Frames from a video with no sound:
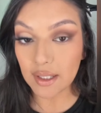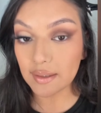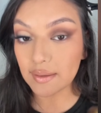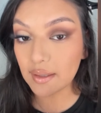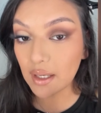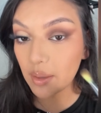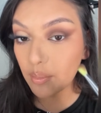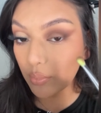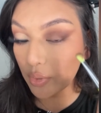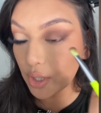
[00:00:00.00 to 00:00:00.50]

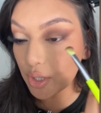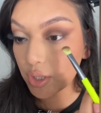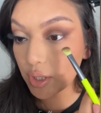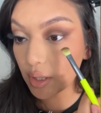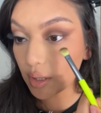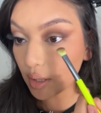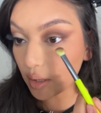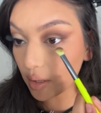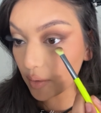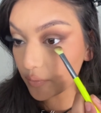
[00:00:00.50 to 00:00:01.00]
same brush in
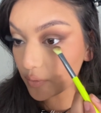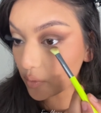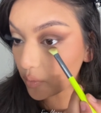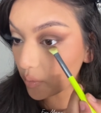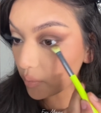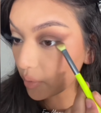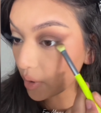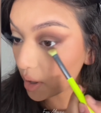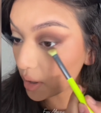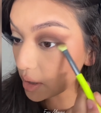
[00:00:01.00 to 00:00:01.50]
the leftover
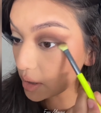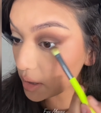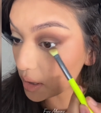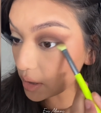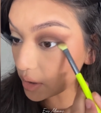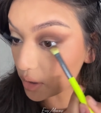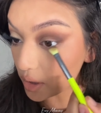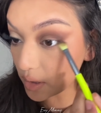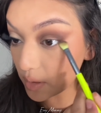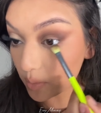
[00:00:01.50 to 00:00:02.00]
product
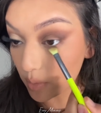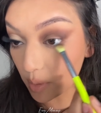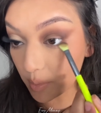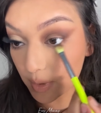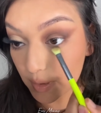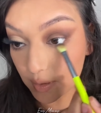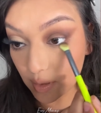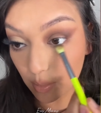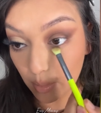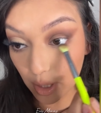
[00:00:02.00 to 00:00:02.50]
and just rub
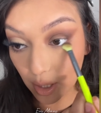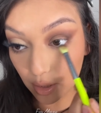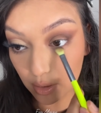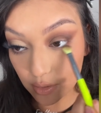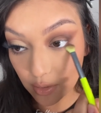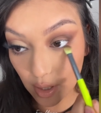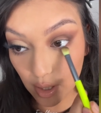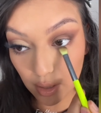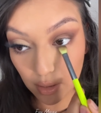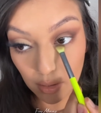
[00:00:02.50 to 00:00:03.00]
this on my
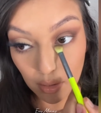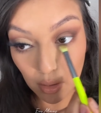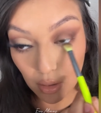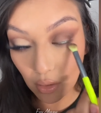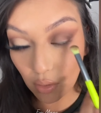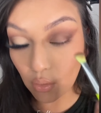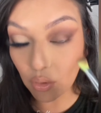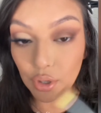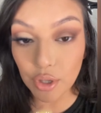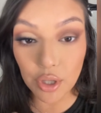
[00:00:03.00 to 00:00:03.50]
under eye, or you